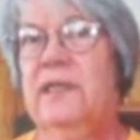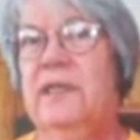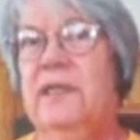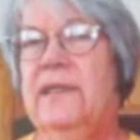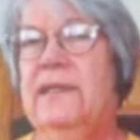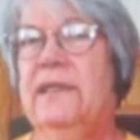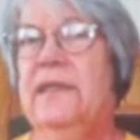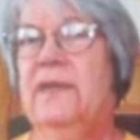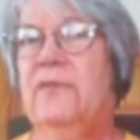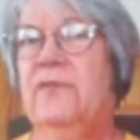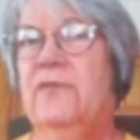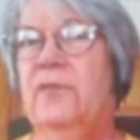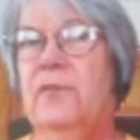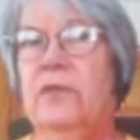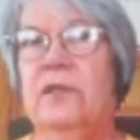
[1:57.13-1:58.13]
down like
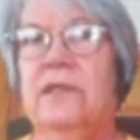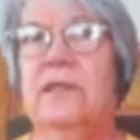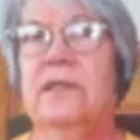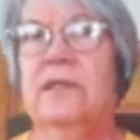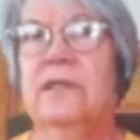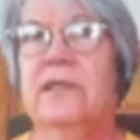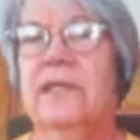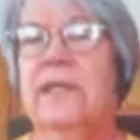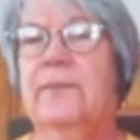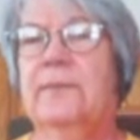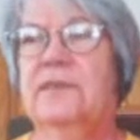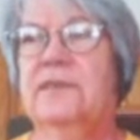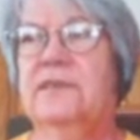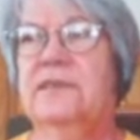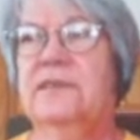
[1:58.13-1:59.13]
4
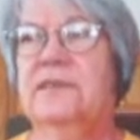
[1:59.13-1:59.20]
cups,